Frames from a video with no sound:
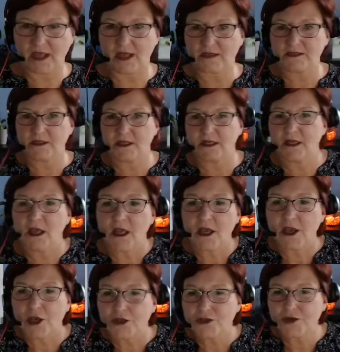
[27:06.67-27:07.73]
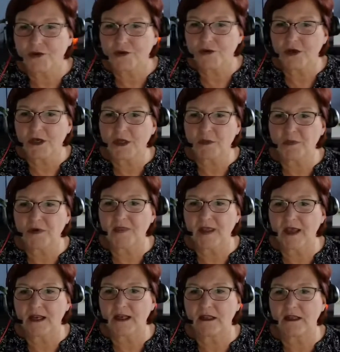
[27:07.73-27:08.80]
Excellent. So go ahead and put
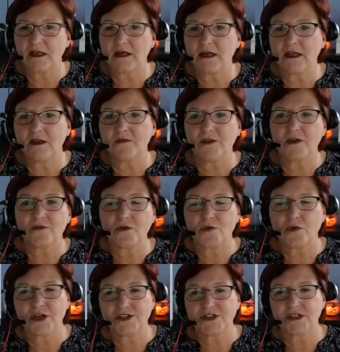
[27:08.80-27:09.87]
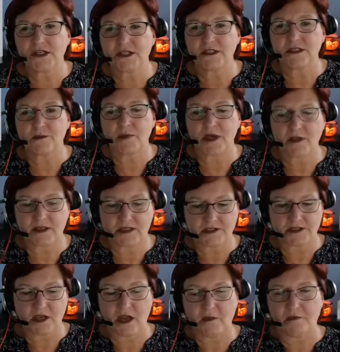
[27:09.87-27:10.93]
that in there. If you have questions about
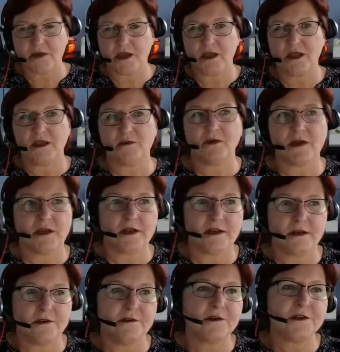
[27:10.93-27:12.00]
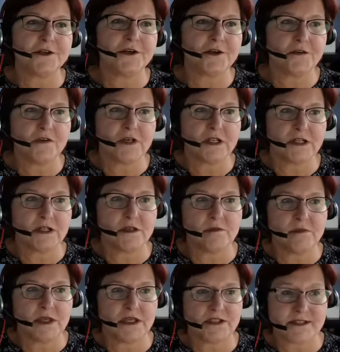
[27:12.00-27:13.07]
this topic, you want to noodle it over a little
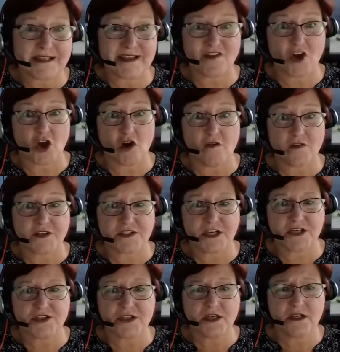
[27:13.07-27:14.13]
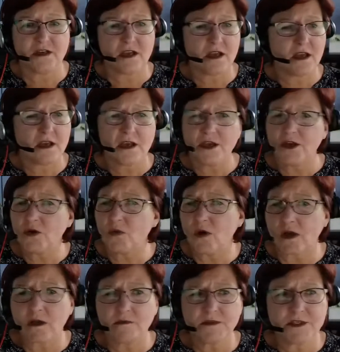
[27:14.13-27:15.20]
bit, just have a conversation, you're
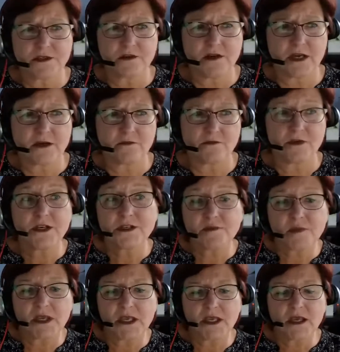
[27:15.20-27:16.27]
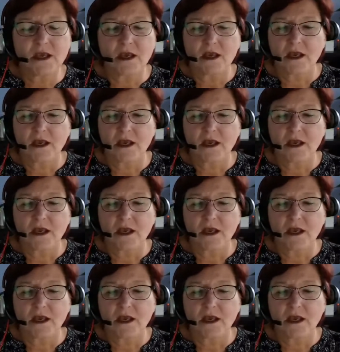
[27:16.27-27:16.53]
welcome to go ahead and reach me.